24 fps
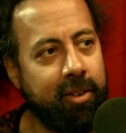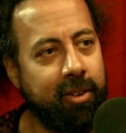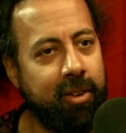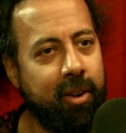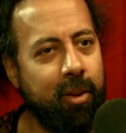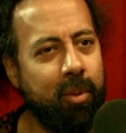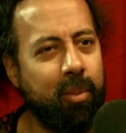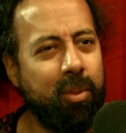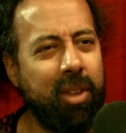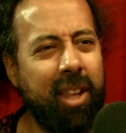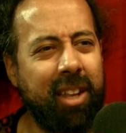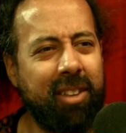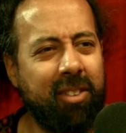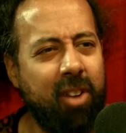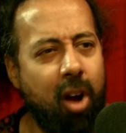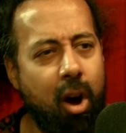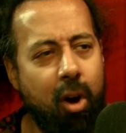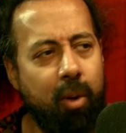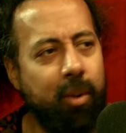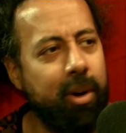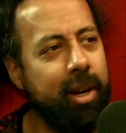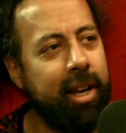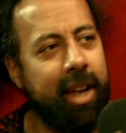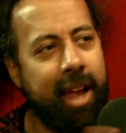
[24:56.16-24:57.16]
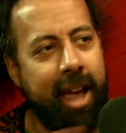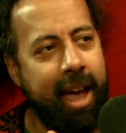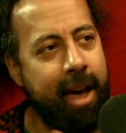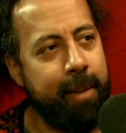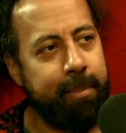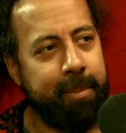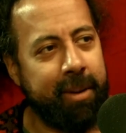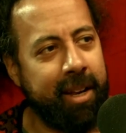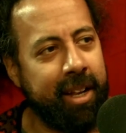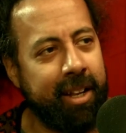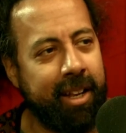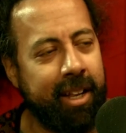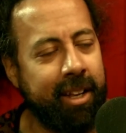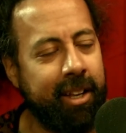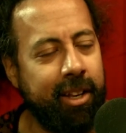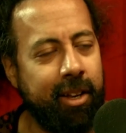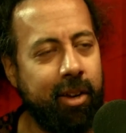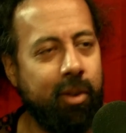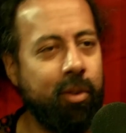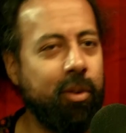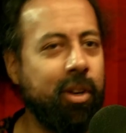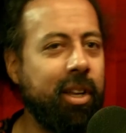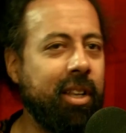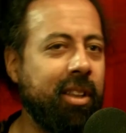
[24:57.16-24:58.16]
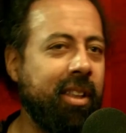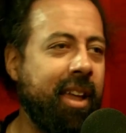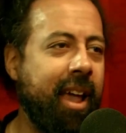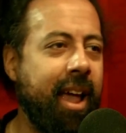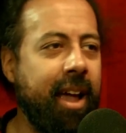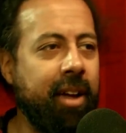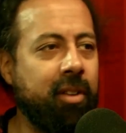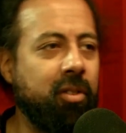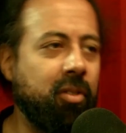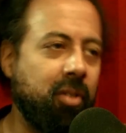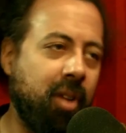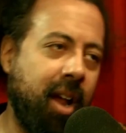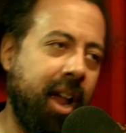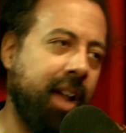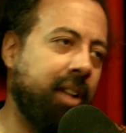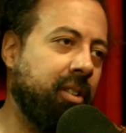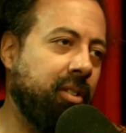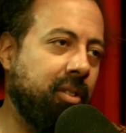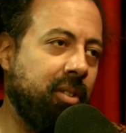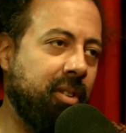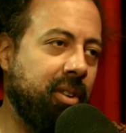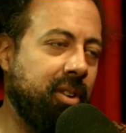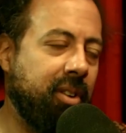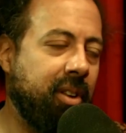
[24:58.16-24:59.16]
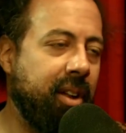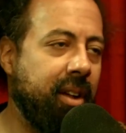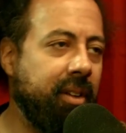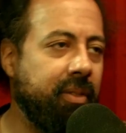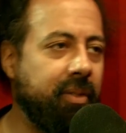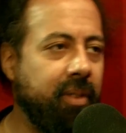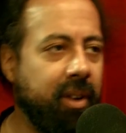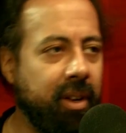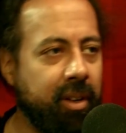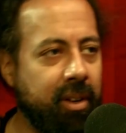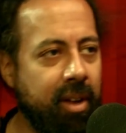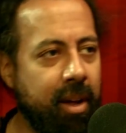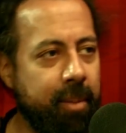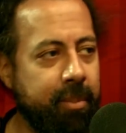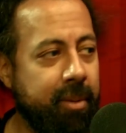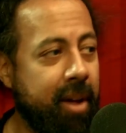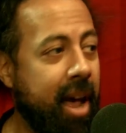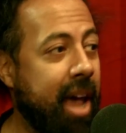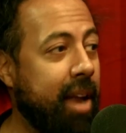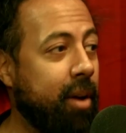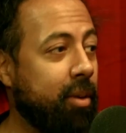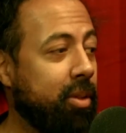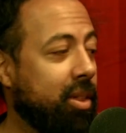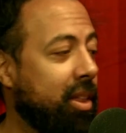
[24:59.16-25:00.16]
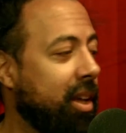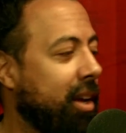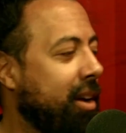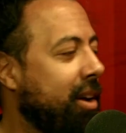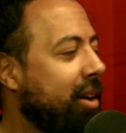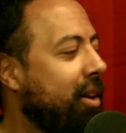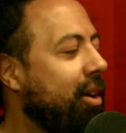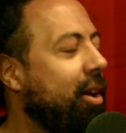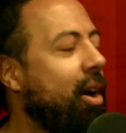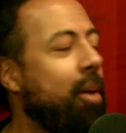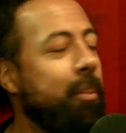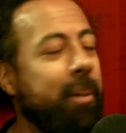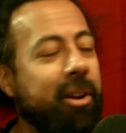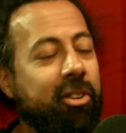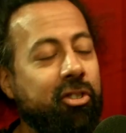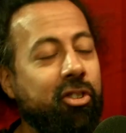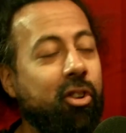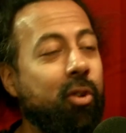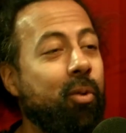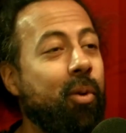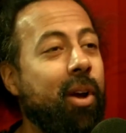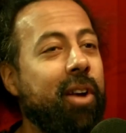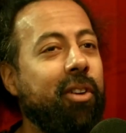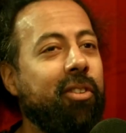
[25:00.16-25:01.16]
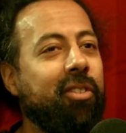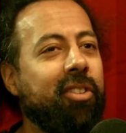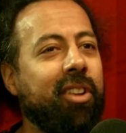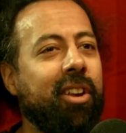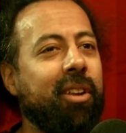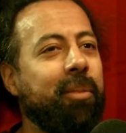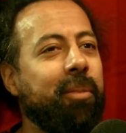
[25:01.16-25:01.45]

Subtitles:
So that's already happening. Like, you don't need the extra stuff on top of it. I don't think all my showrunners going to